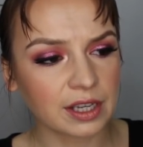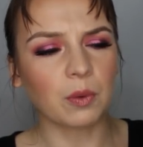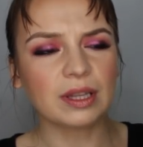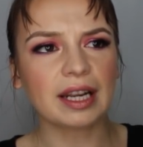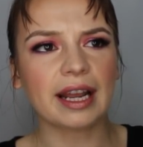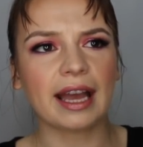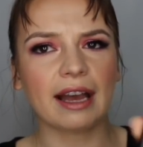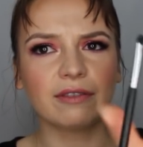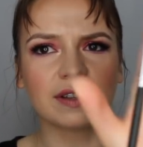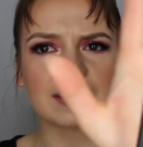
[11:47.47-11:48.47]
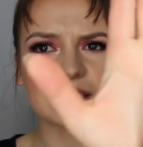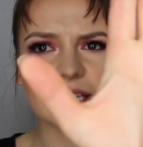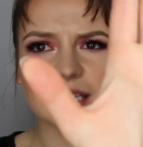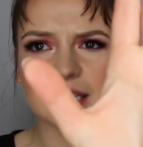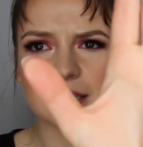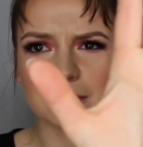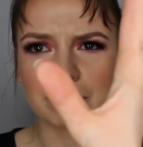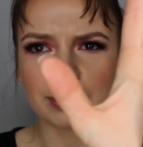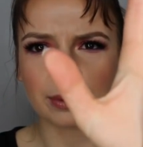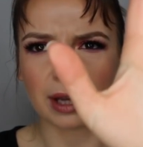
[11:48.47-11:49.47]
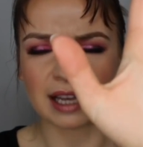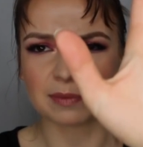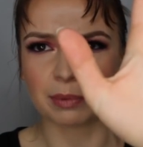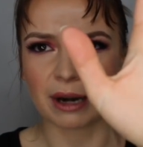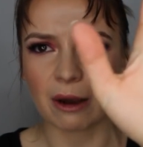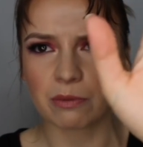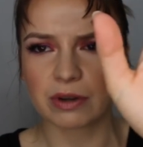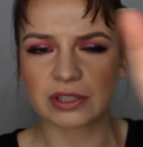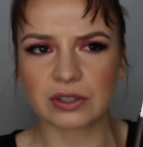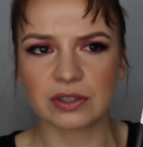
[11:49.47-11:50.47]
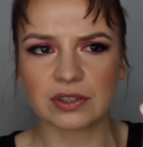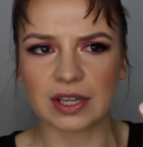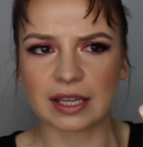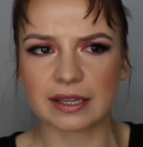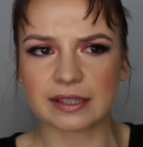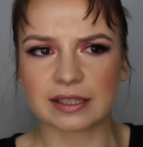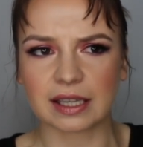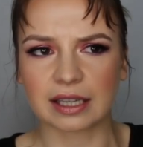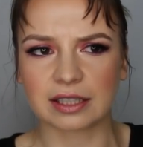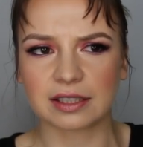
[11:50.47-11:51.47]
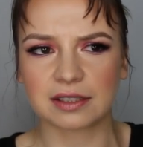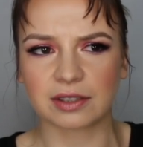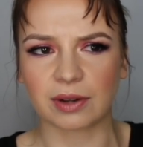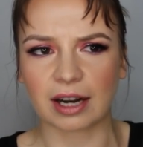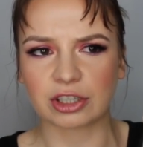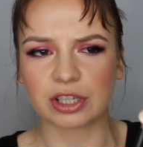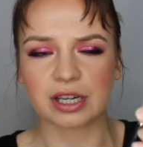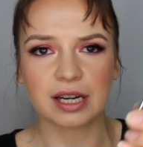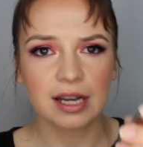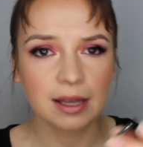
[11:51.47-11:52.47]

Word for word: The one that I have is like has brown bristles and it's like scratchier.